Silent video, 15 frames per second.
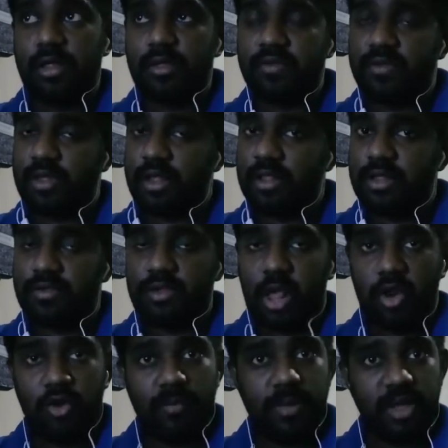Still this
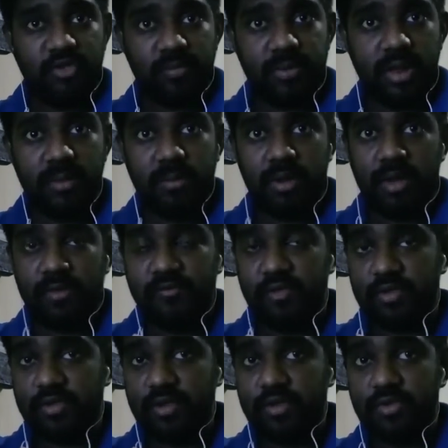cannot be explained by
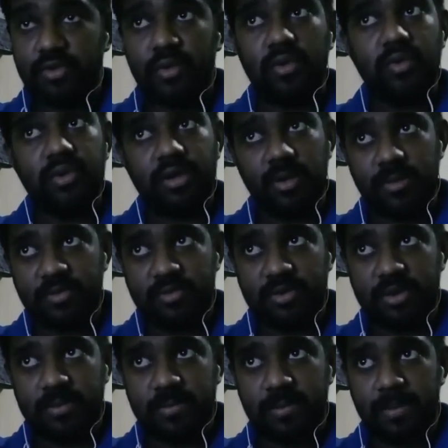physics or
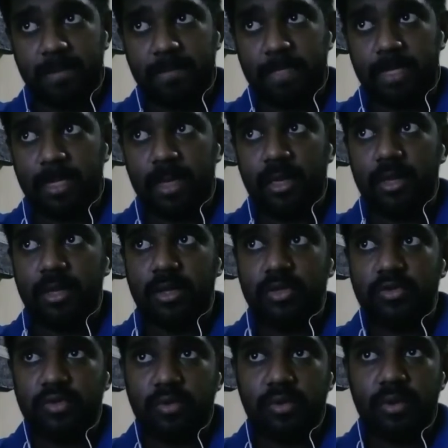chemistry.
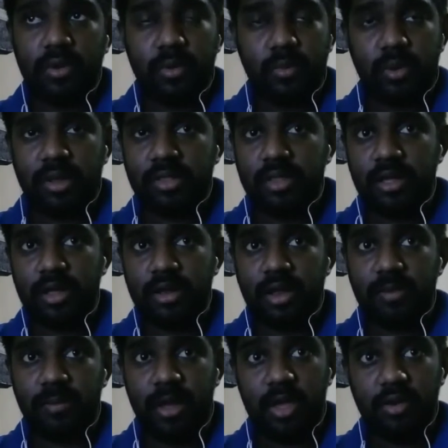So what they
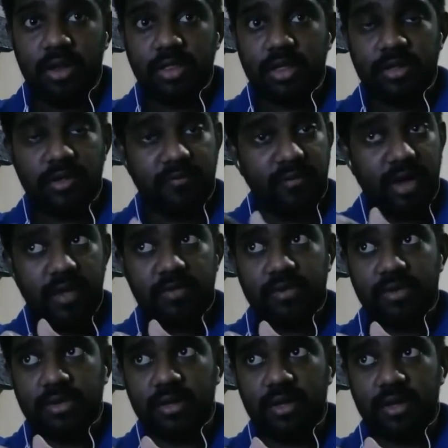did, biology is a vast,
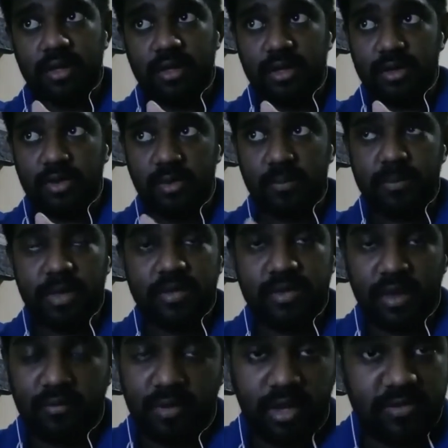complex
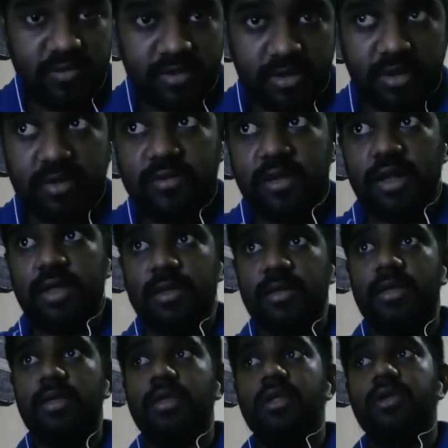and vast study.
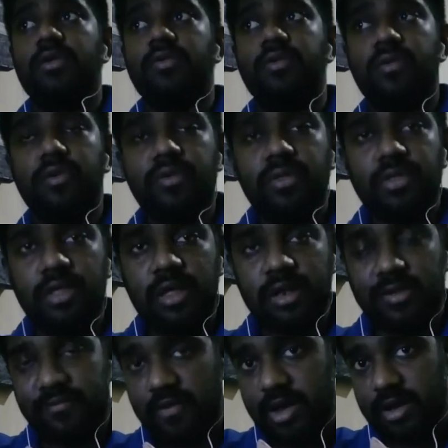So they
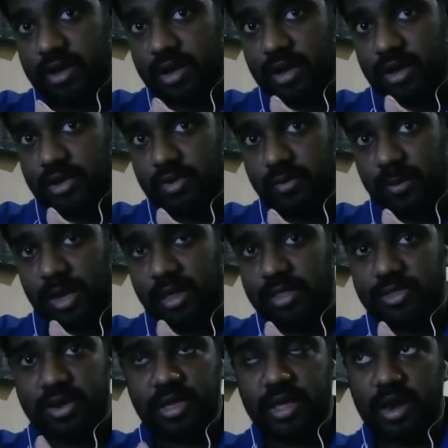divided into main
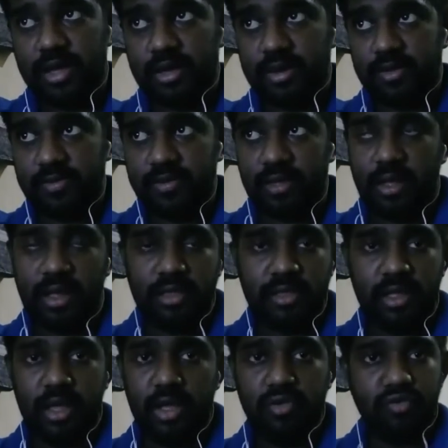three categories, and
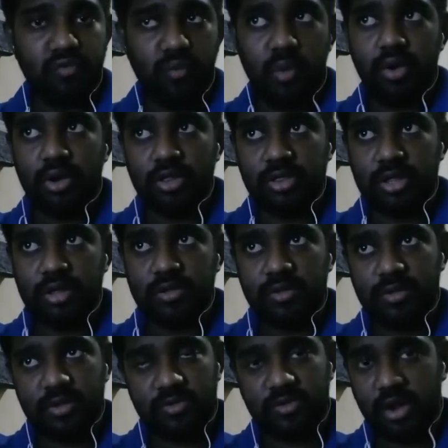they are zoology,
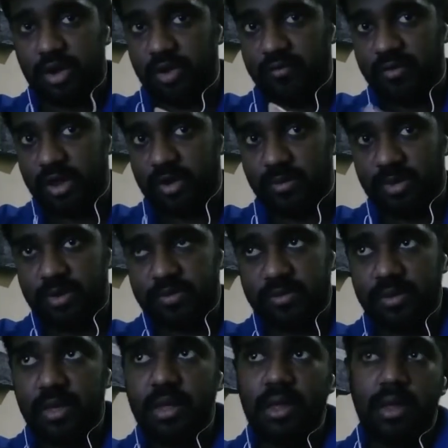the study of animals;
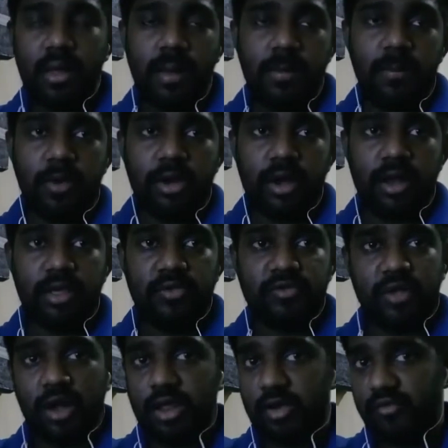botany,
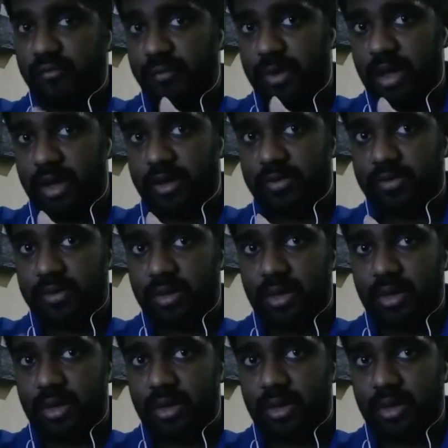study of plants;